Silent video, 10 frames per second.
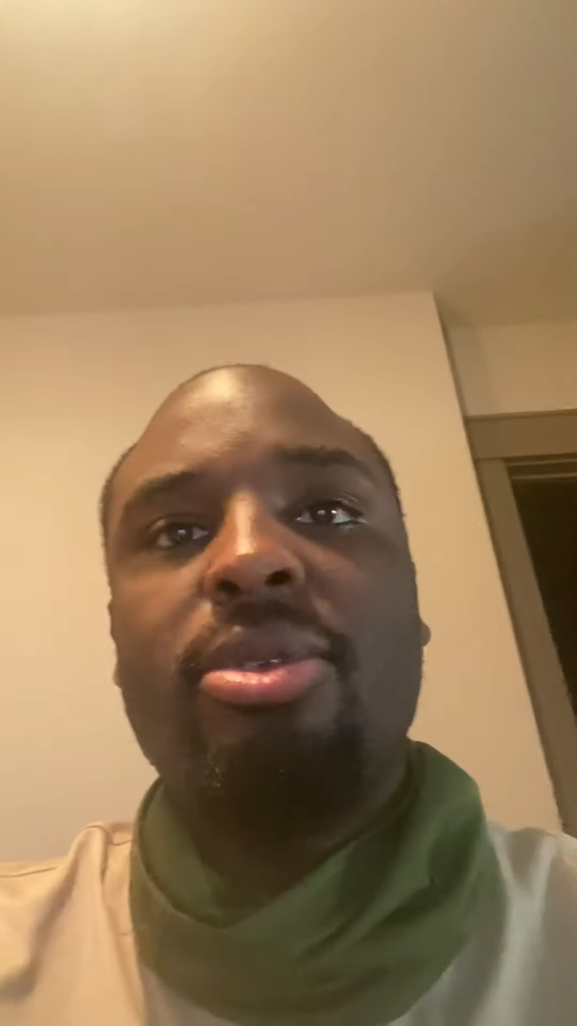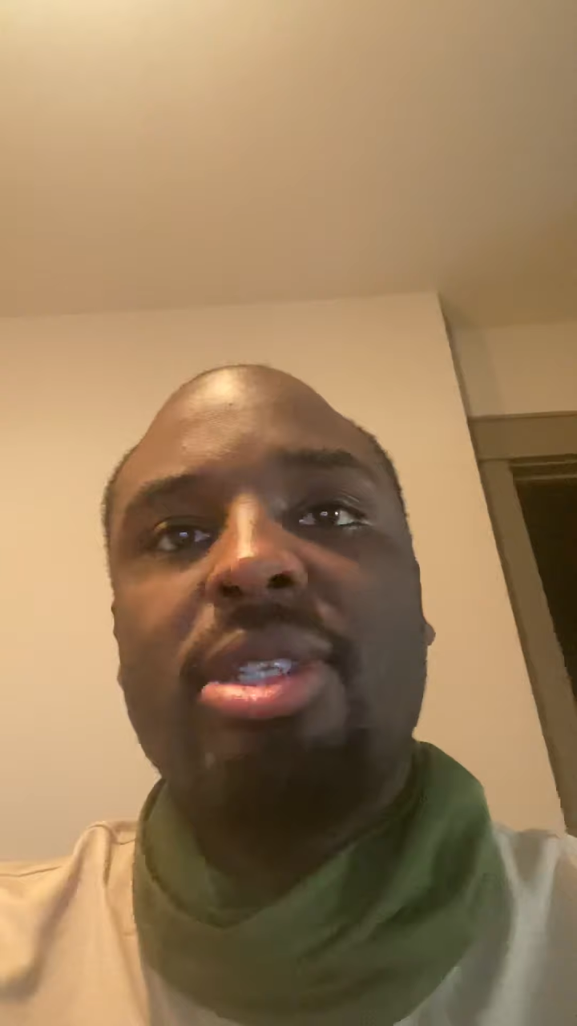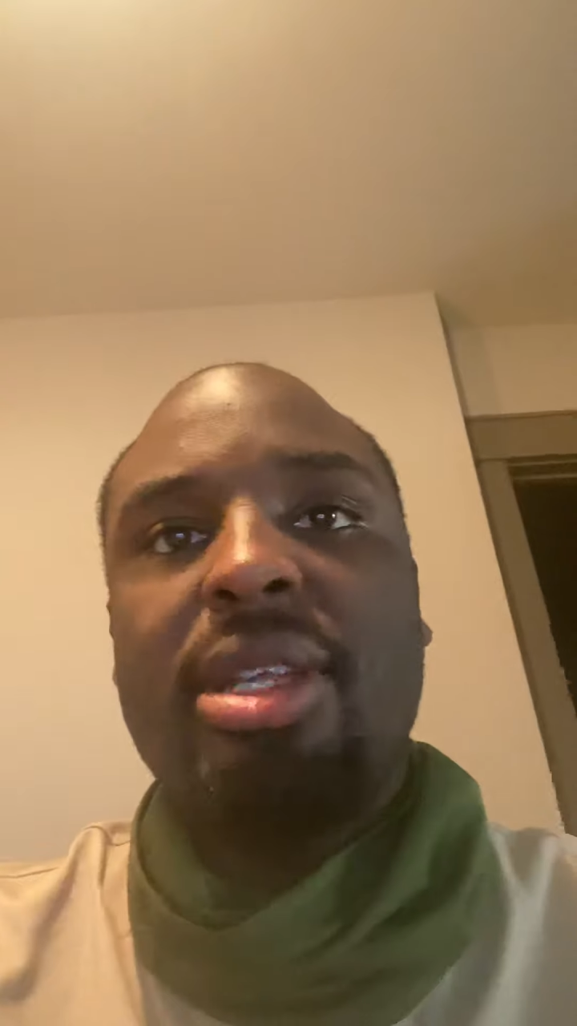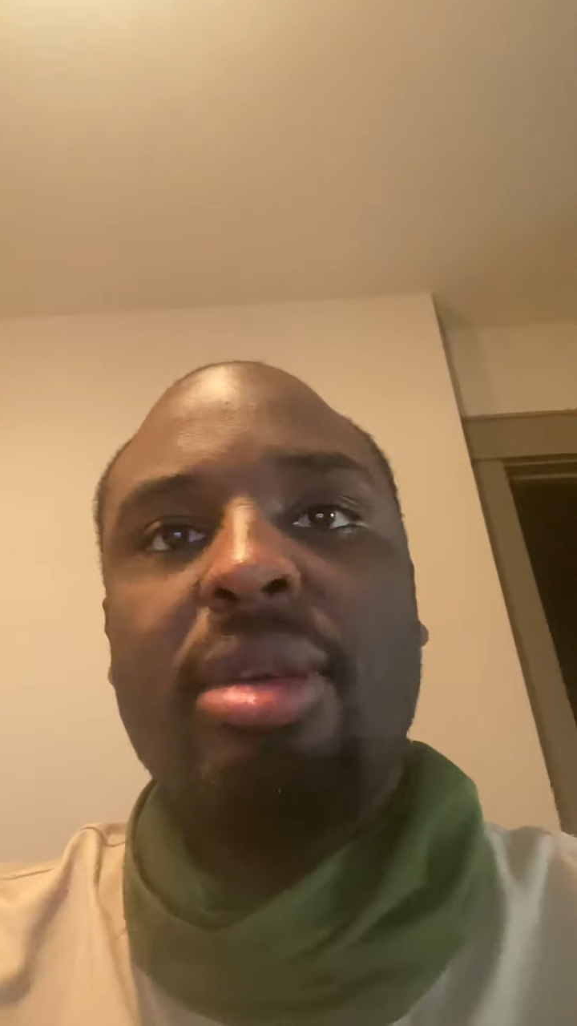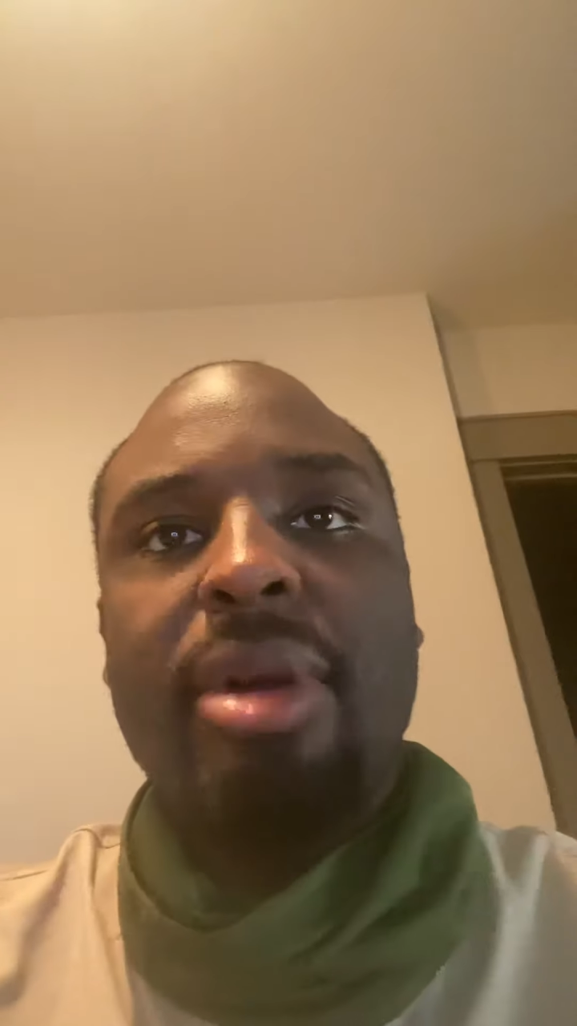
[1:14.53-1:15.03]
to
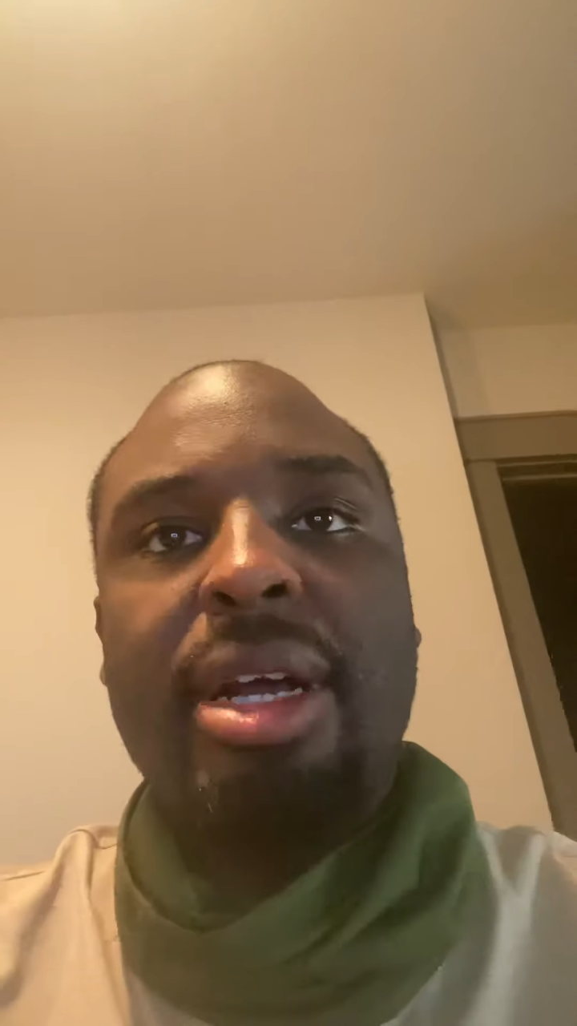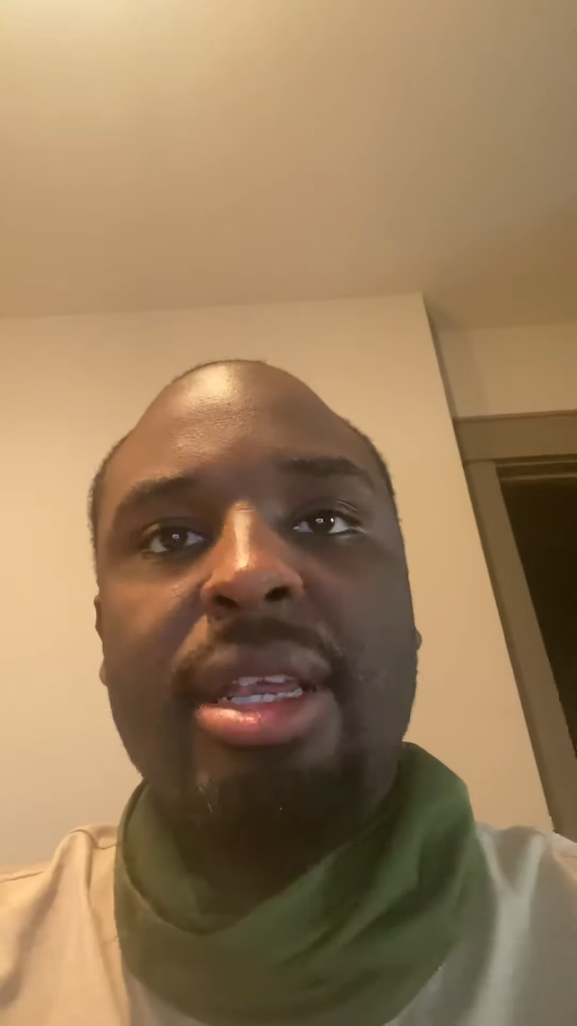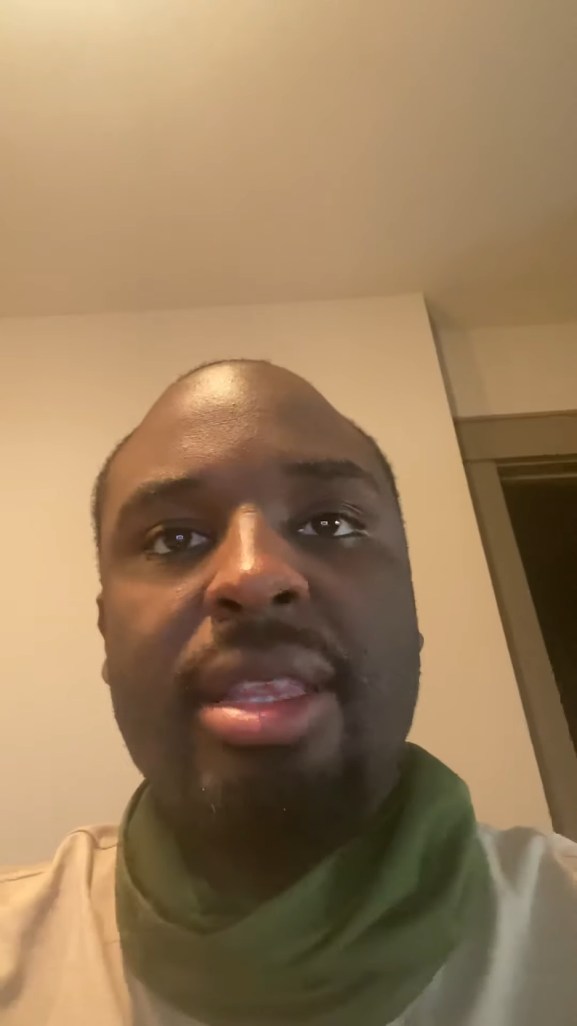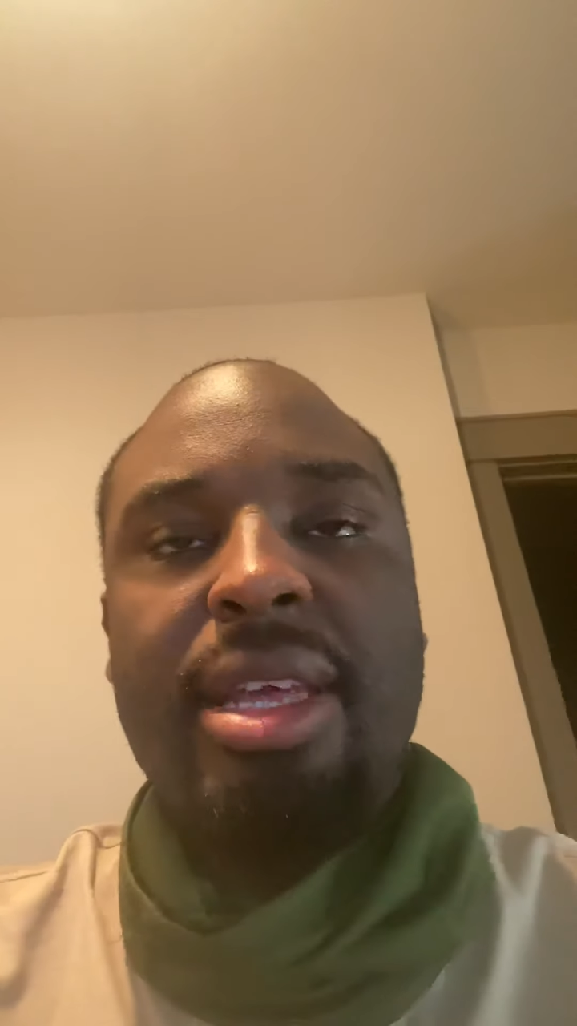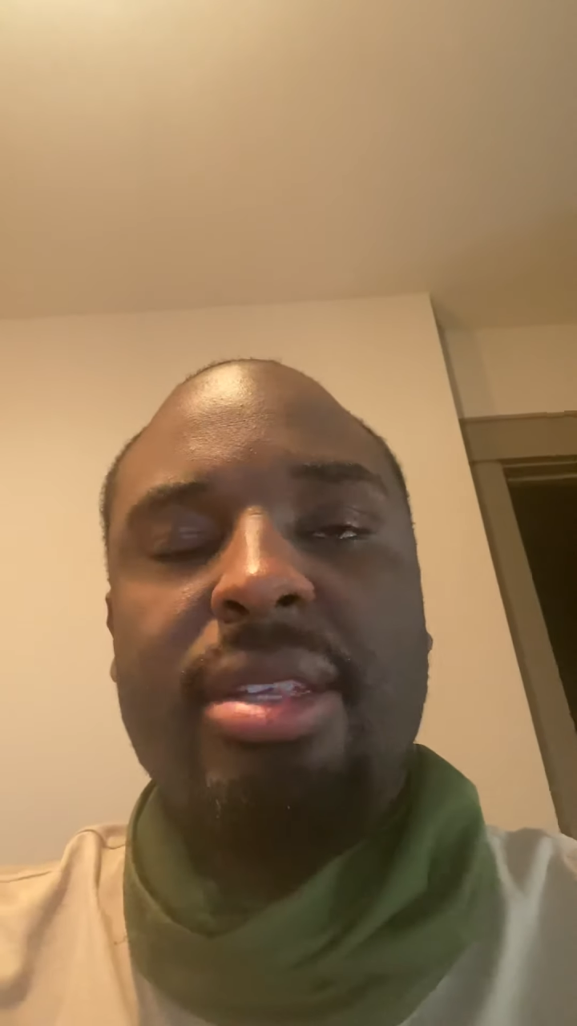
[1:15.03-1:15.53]
anybody
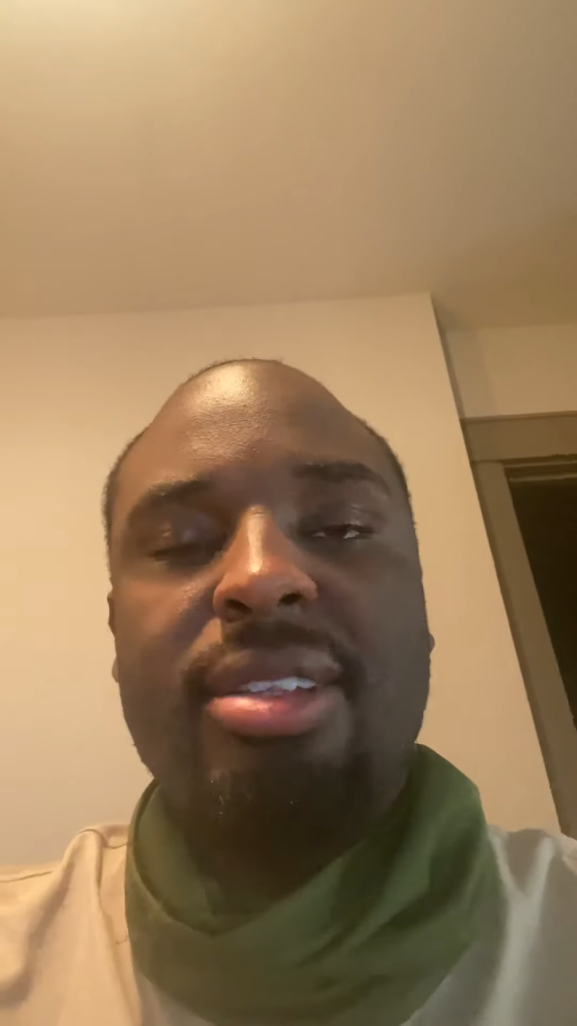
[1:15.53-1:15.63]
that